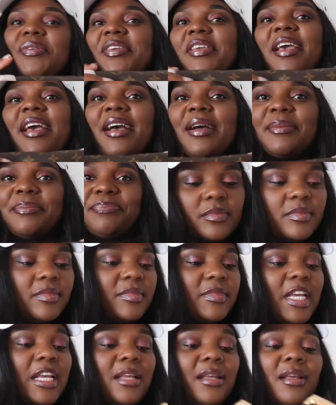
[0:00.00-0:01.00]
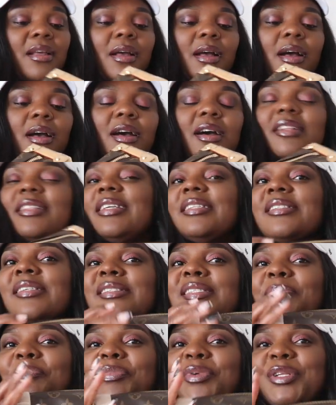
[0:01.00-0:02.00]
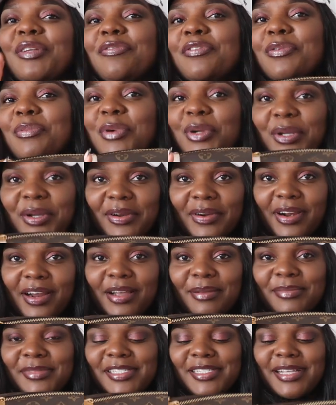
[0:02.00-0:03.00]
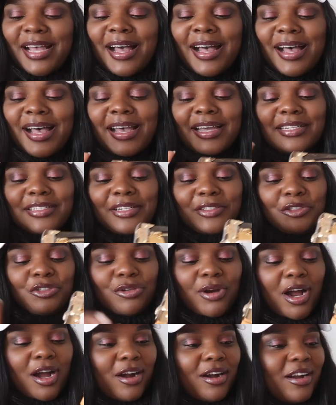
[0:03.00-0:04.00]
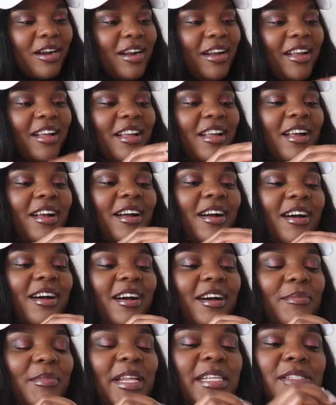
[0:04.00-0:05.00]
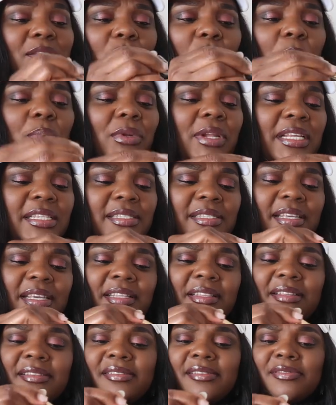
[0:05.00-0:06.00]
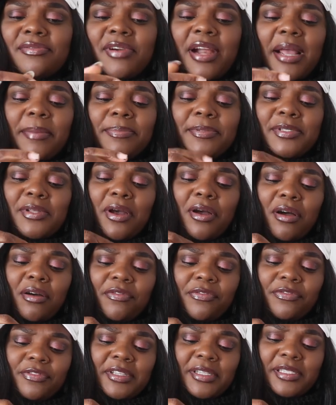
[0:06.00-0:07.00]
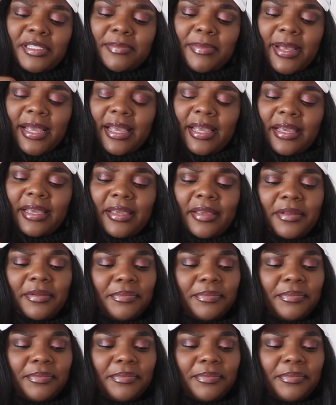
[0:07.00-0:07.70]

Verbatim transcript: yeah uh, this is the beautiful monogram side trunk um let's open let's take these wraps off this bag